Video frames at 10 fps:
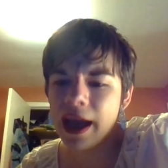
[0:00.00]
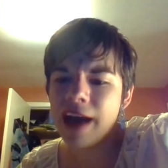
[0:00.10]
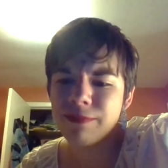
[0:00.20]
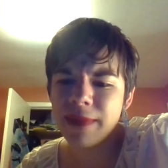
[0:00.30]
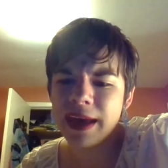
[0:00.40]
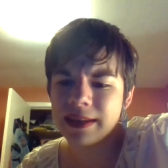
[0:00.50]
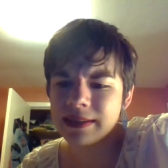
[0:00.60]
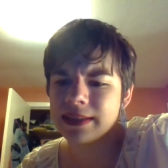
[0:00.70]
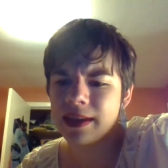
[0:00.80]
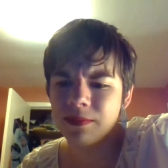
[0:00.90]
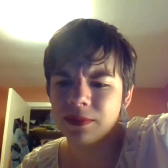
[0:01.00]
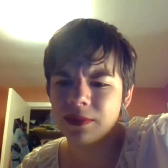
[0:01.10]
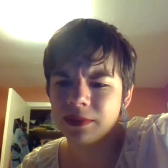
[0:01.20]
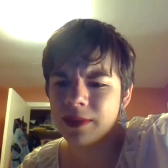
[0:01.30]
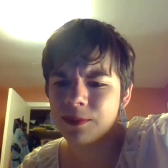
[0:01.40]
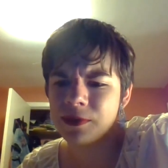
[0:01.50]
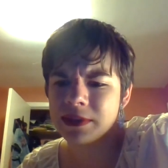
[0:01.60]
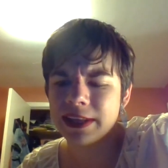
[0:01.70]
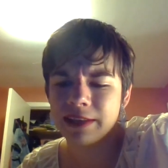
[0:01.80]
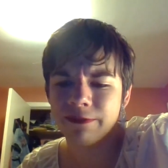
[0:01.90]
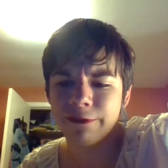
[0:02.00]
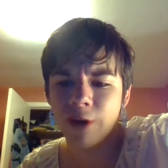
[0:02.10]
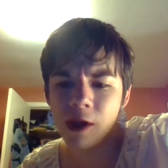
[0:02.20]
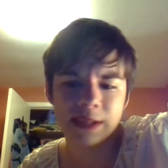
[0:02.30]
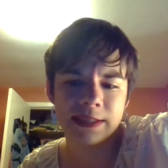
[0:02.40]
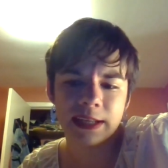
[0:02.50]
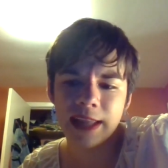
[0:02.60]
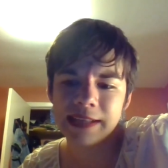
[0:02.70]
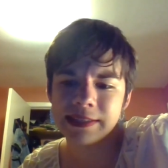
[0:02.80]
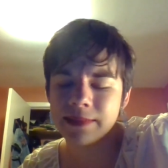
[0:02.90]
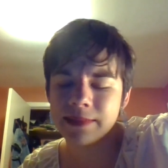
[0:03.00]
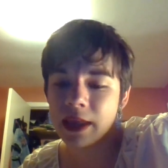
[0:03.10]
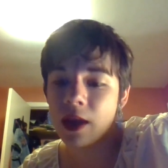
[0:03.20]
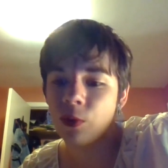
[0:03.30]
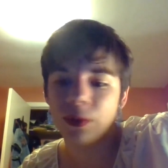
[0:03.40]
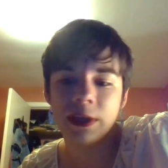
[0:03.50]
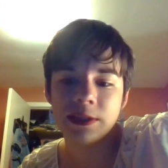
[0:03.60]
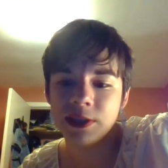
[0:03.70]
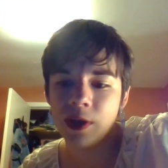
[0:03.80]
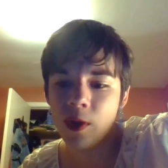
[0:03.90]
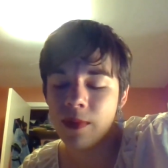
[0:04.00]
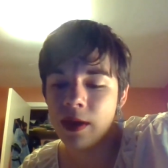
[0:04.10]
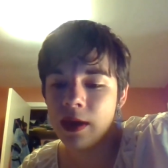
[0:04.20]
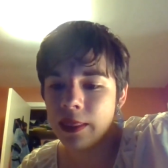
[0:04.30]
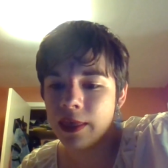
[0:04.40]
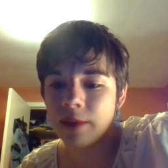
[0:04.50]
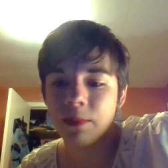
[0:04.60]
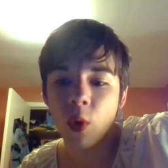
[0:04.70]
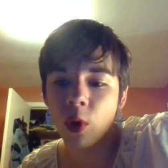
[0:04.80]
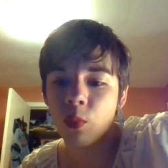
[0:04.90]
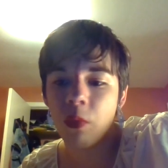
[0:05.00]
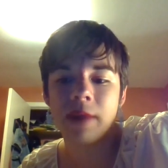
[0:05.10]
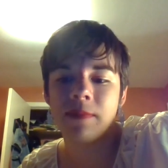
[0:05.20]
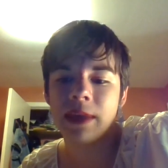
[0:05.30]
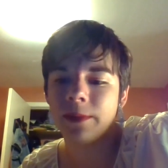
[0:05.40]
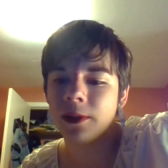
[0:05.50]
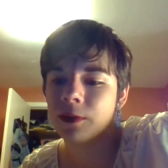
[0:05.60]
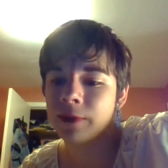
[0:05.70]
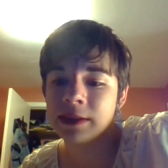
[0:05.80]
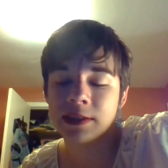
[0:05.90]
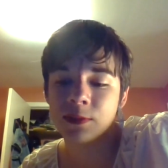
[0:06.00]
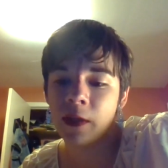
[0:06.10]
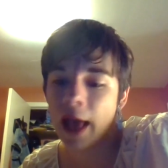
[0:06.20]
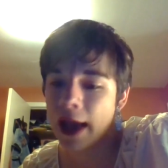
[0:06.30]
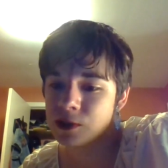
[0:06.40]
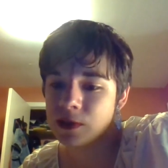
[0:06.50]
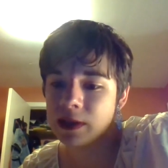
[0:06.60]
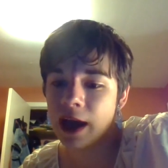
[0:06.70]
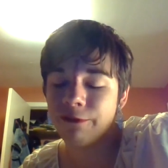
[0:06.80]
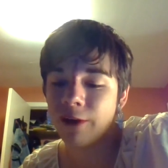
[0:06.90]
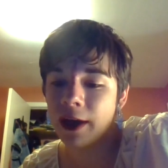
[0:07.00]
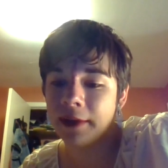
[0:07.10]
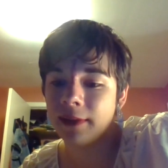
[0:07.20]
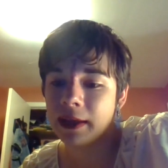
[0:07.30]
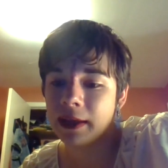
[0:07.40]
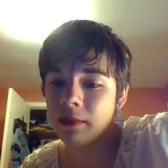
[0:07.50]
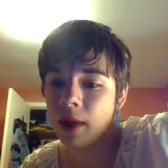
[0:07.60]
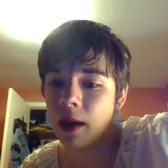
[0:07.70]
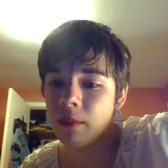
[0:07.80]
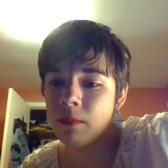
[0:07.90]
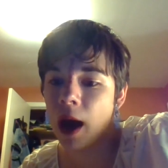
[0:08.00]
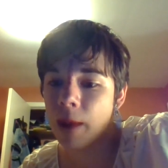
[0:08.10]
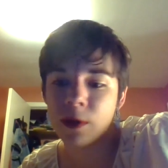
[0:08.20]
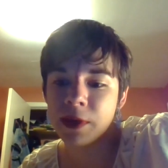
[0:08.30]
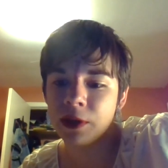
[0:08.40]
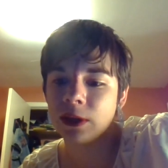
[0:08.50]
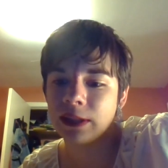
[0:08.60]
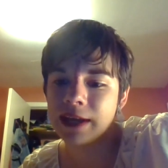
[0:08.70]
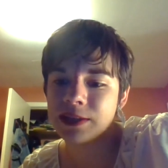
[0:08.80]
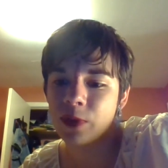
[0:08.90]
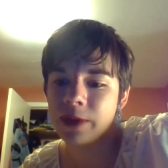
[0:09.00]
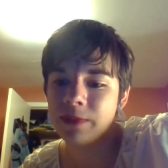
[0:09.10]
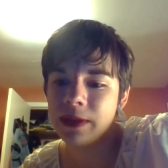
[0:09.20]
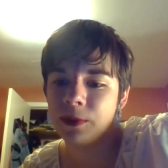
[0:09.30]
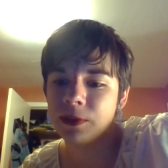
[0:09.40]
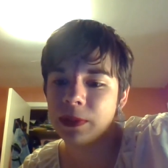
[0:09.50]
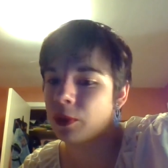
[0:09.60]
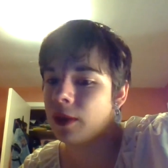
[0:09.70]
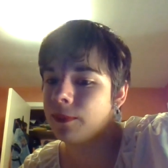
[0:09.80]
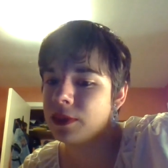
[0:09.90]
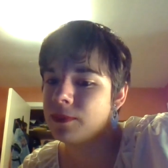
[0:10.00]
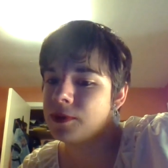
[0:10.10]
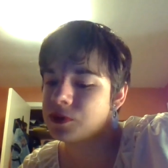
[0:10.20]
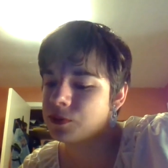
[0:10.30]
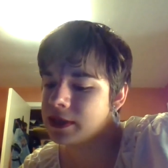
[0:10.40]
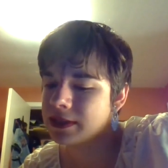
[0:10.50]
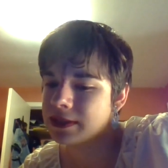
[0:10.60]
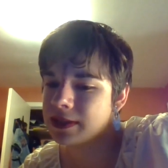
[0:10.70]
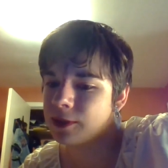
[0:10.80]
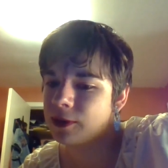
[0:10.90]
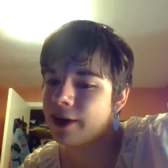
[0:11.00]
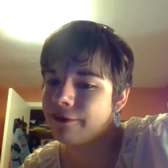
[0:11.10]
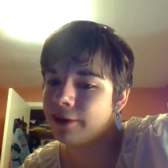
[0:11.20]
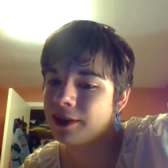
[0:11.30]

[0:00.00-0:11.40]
I have met some liberals that fall into classism. They only assume that poor white people are racist. Well, actually, I find like upper middle class white people to be probably the most racist demographic.